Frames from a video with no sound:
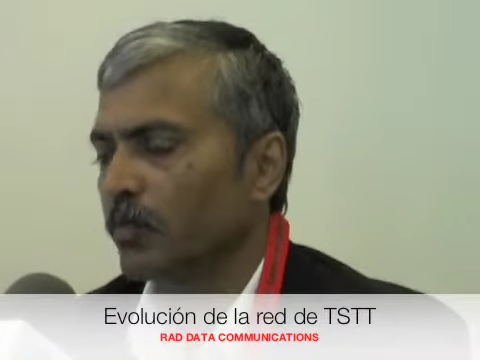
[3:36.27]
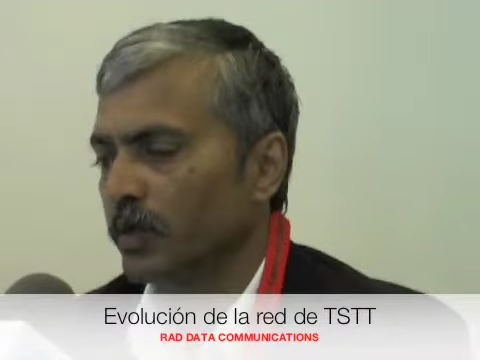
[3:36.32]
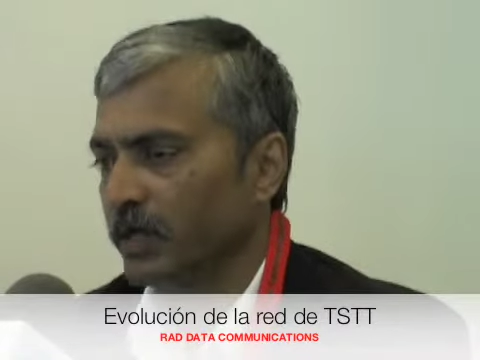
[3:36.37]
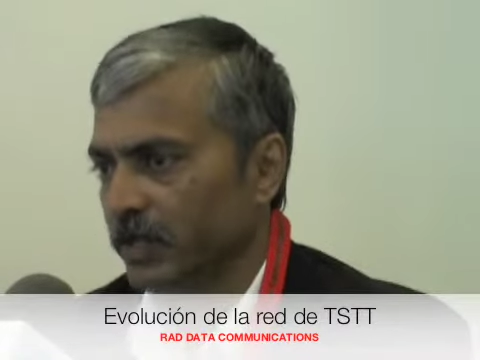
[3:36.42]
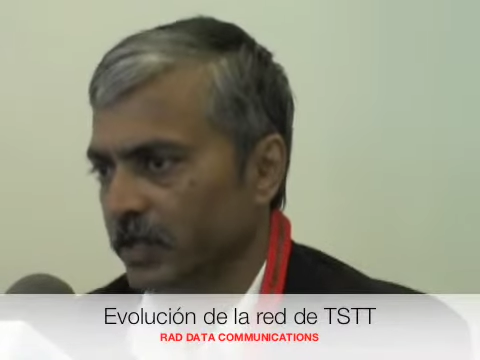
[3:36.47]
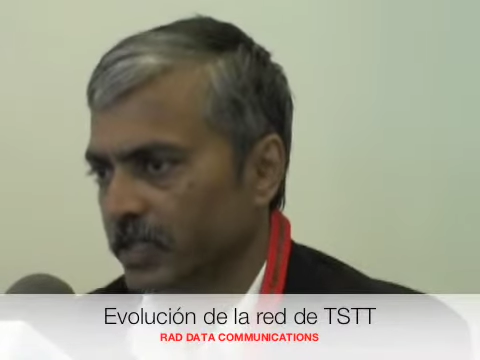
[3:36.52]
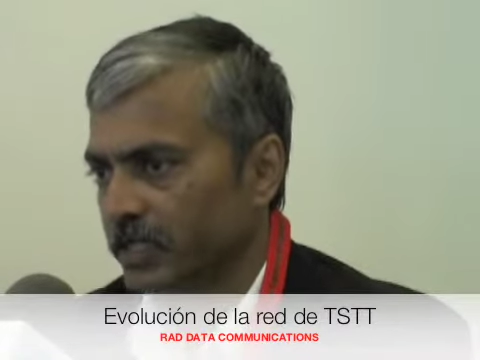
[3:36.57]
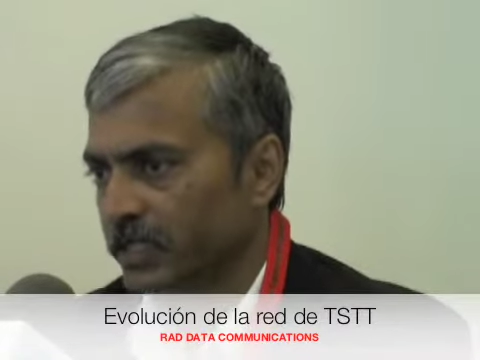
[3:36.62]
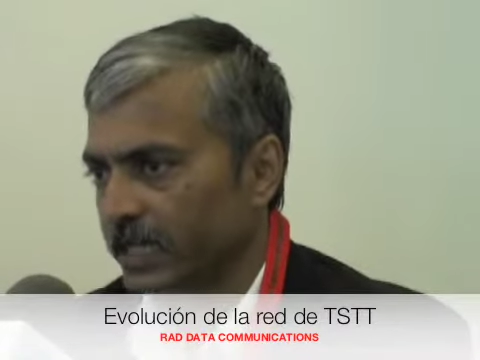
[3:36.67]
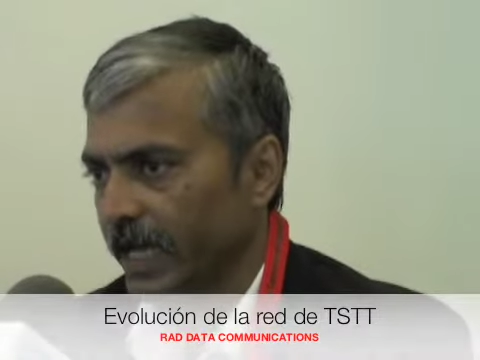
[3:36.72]

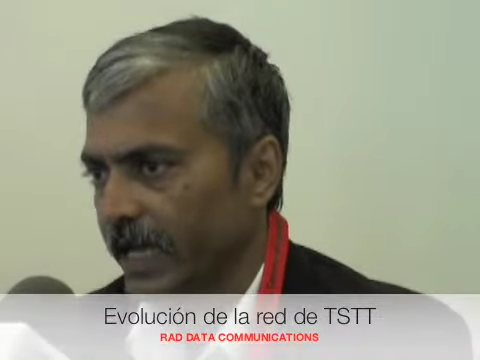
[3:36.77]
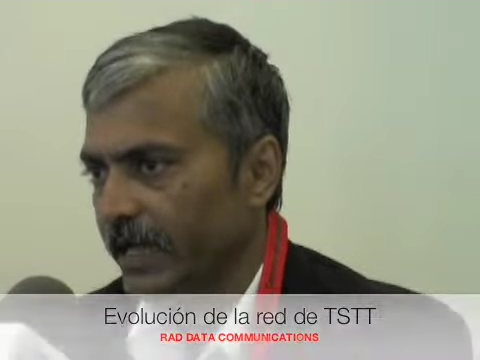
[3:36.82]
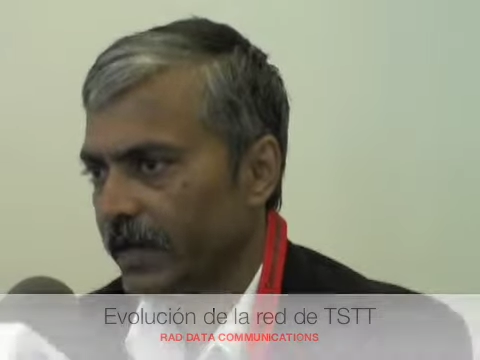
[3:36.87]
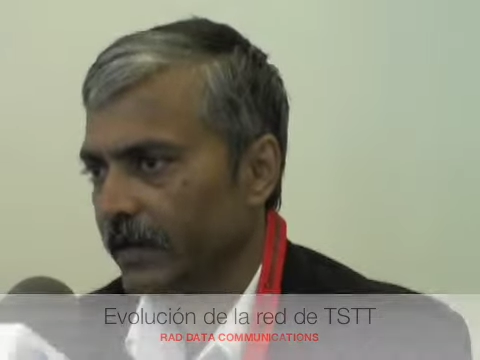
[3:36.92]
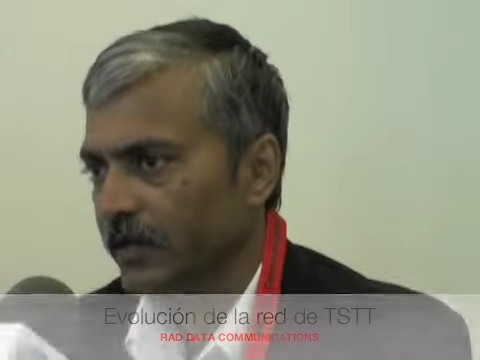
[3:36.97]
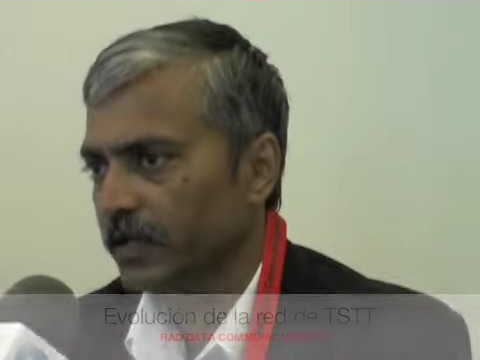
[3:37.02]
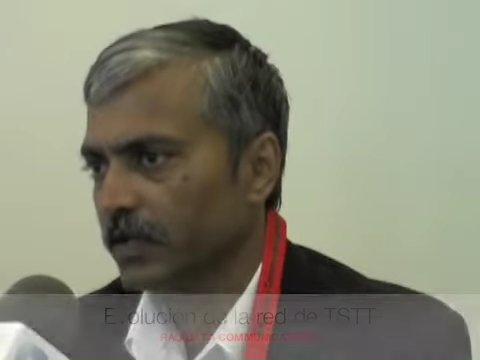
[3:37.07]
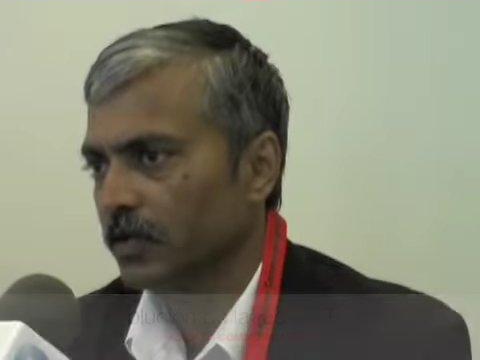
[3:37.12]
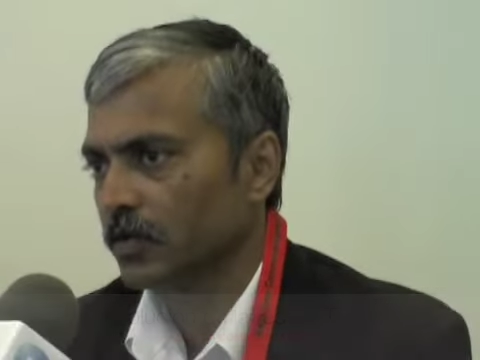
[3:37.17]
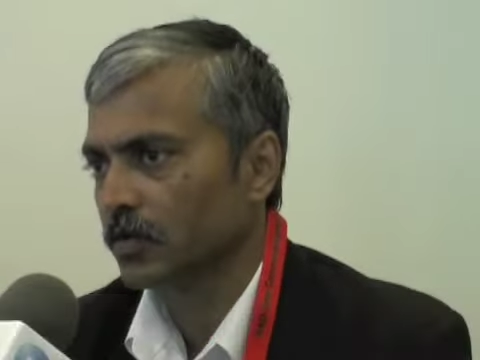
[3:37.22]
We're
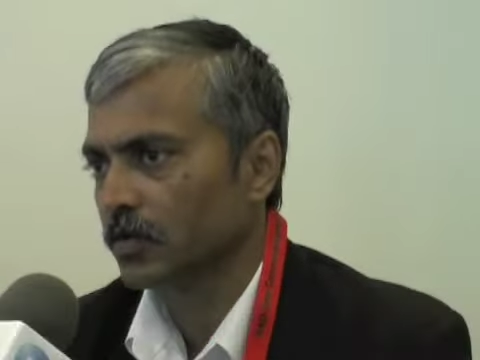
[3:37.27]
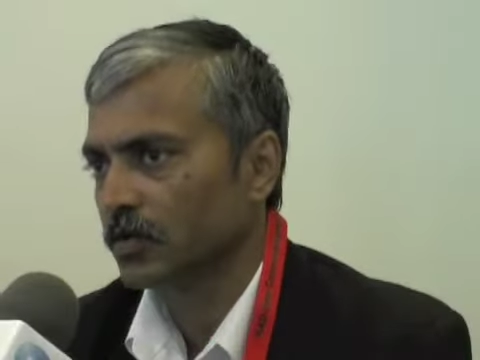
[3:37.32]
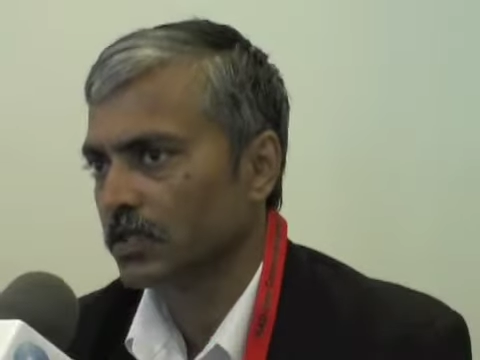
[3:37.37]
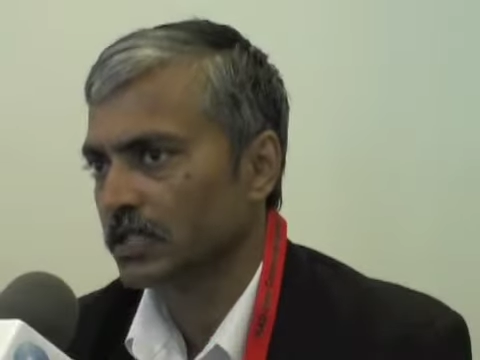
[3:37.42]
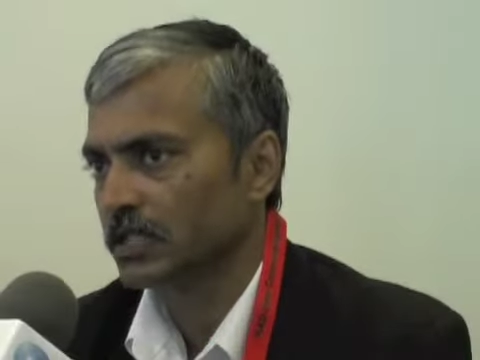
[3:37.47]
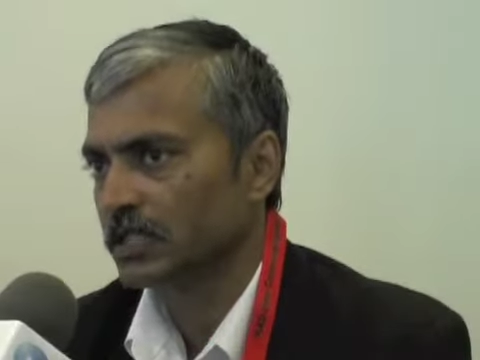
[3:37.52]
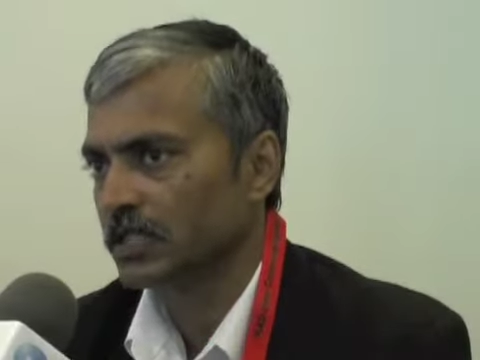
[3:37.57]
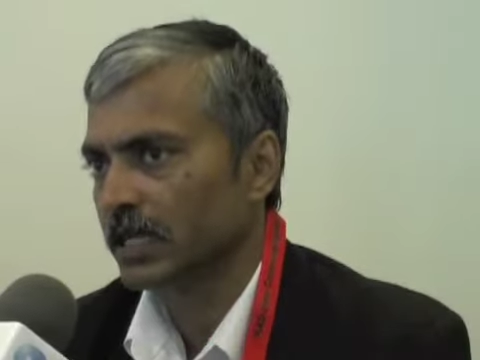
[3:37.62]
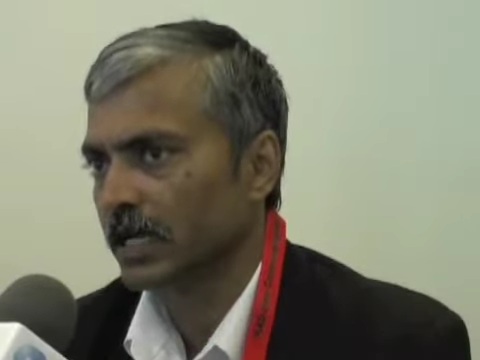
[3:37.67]
retiring those,